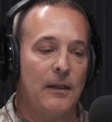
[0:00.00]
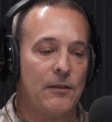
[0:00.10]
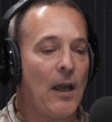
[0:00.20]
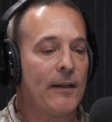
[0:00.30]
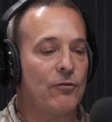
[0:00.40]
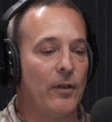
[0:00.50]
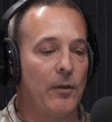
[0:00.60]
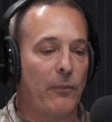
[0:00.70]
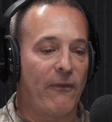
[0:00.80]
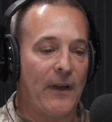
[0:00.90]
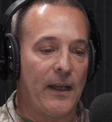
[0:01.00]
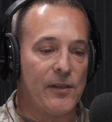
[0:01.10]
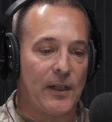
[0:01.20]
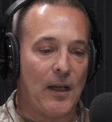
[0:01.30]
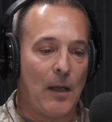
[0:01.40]
Doctrine
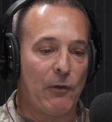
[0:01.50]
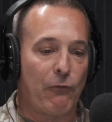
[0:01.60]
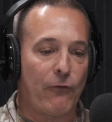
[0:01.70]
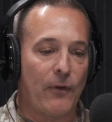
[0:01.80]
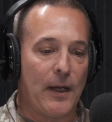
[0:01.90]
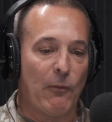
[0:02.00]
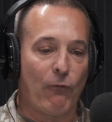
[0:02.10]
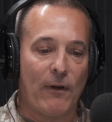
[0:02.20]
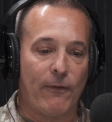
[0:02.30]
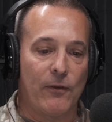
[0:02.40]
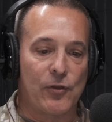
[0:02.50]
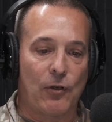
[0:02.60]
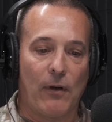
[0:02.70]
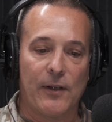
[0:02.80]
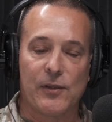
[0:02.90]
provides a common frame of reference
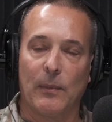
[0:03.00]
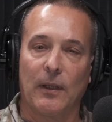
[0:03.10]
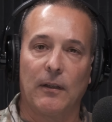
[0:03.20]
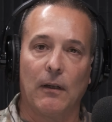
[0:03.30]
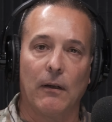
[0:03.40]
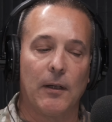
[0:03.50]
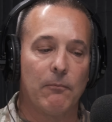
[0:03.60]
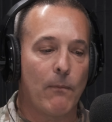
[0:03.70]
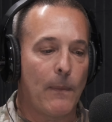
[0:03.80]
across the military.